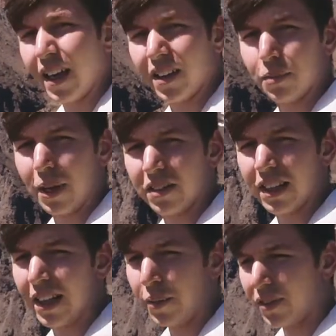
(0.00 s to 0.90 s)
getting some nice
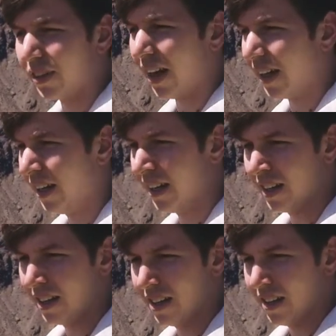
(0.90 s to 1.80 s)
clear ones today
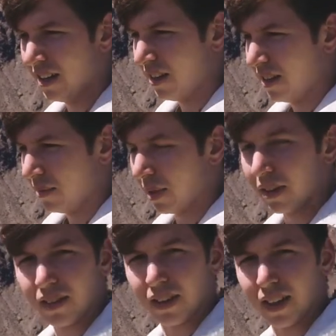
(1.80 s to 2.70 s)

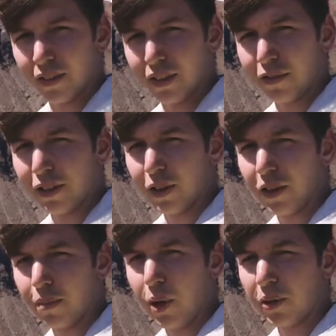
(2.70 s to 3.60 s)
means I think I've definitely
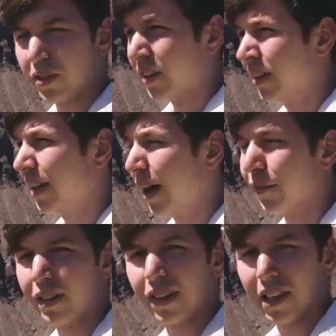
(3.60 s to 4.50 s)
got the most out
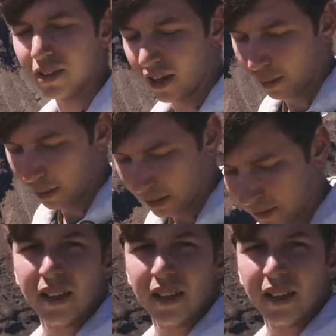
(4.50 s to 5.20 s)
of this landscape.